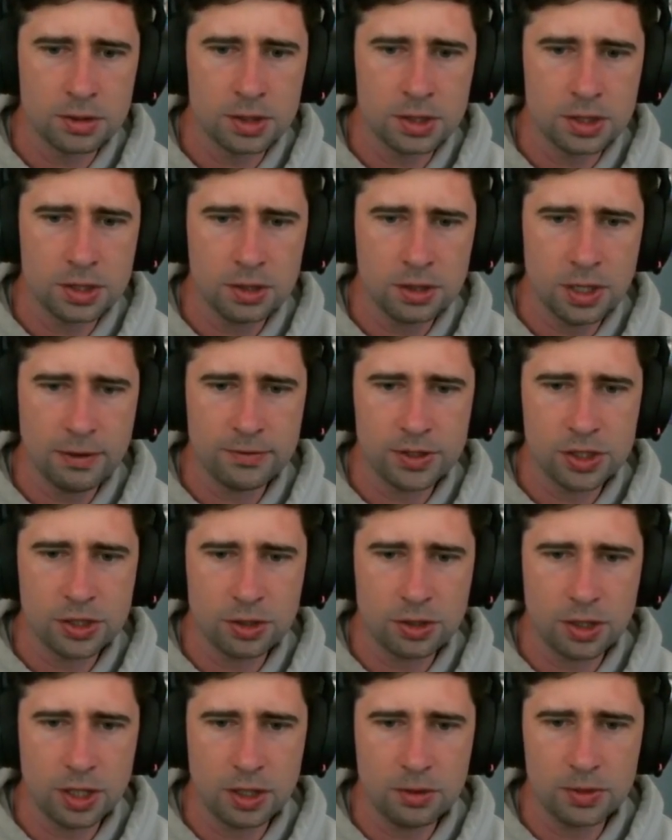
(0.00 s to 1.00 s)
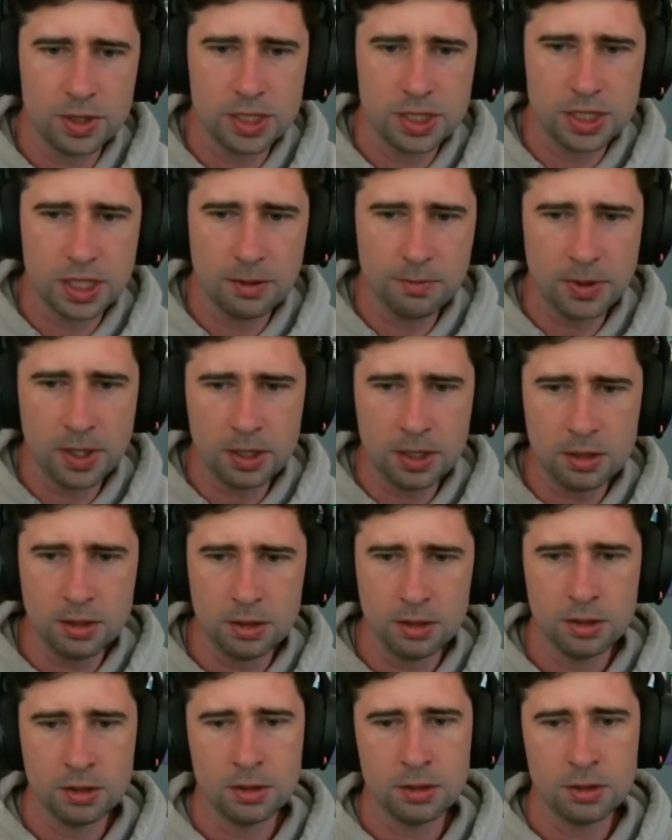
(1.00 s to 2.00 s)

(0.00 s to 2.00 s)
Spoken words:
Still have a shot here with skipping.